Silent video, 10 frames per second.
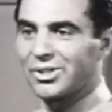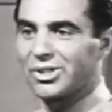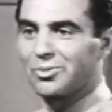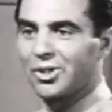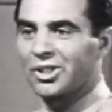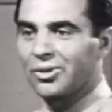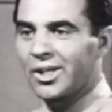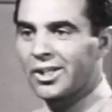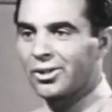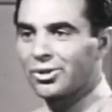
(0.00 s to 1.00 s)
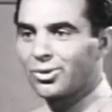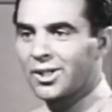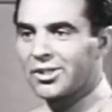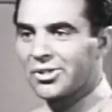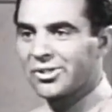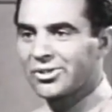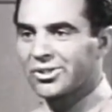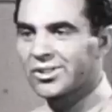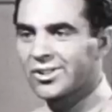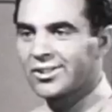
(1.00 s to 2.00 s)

She's building right here in New London, isn't she,